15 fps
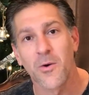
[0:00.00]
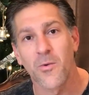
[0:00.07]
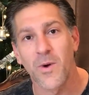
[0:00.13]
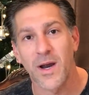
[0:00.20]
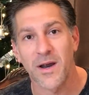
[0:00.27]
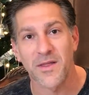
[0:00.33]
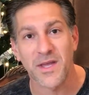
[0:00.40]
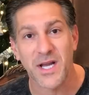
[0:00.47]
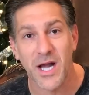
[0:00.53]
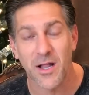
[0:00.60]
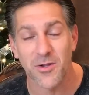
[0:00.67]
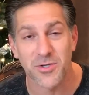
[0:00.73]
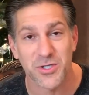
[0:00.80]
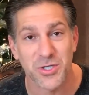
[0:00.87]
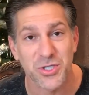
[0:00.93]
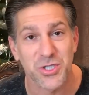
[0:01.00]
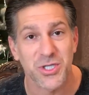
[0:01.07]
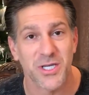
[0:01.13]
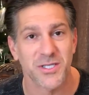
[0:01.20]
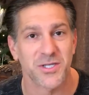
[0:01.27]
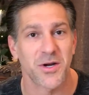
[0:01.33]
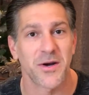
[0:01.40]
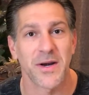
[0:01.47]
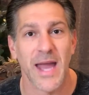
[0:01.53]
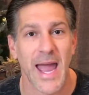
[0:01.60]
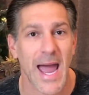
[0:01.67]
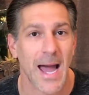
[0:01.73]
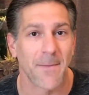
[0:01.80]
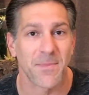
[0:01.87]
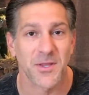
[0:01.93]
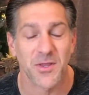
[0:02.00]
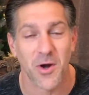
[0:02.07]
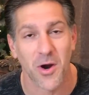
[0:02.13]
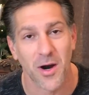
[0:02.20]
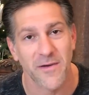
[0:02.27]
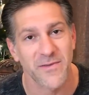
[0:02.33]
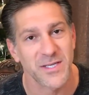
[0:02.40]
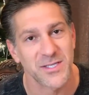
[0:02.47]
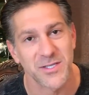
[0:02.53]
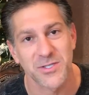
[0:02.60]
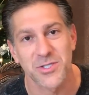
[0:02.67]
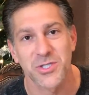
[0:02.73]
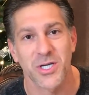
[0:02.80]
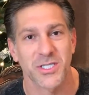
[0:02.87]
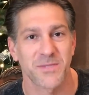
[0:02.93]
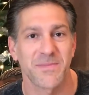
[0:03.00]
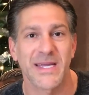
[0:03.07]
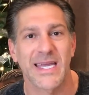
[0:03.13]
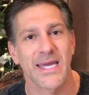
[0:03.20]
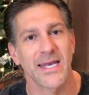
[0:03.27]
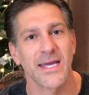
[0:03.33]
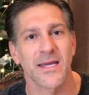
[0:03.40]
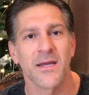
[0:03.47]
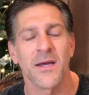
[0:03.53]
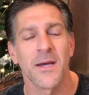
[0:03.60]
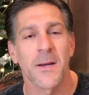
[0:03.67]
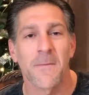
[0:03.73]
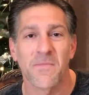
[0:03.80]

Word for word: where the colors are just starting to happen, the harvest is just beginning,